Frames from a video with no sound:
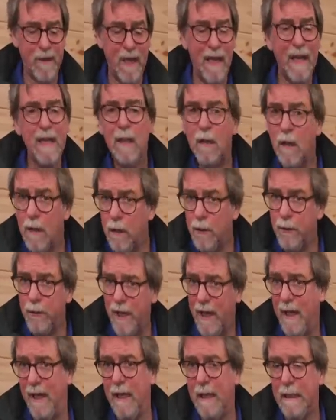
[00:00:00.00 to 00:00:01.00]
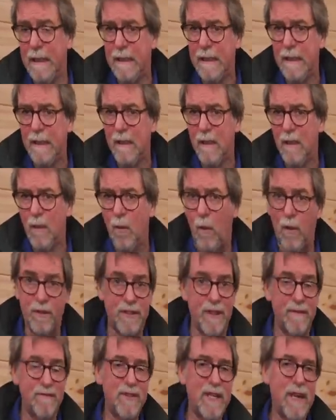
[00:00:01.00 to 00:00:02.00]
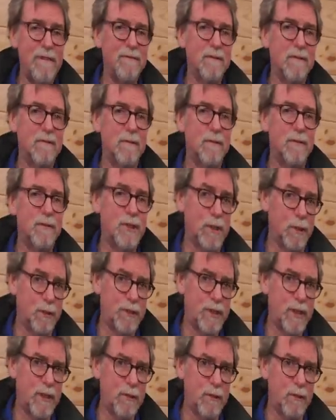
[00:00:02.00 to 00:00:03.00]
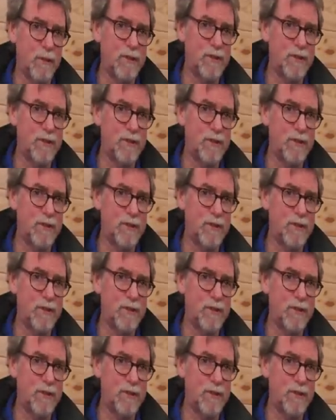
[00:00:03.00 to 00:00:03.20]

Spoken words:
including 177, 22,